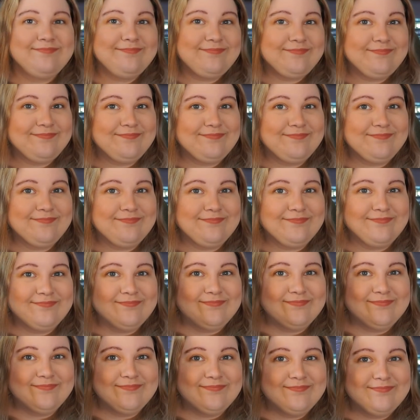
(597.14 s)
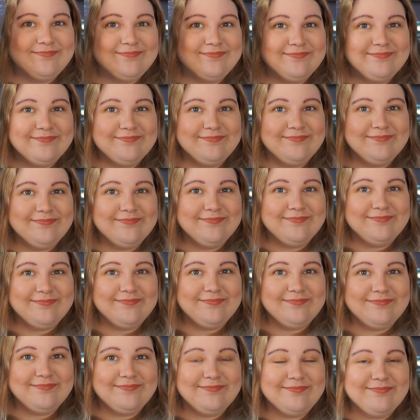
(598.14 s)

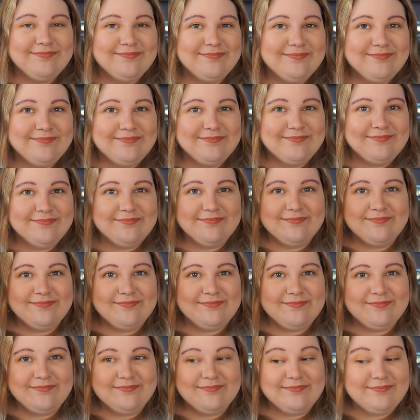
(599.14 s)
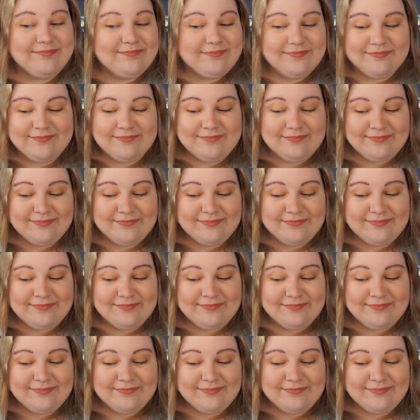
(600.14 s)
[no speech]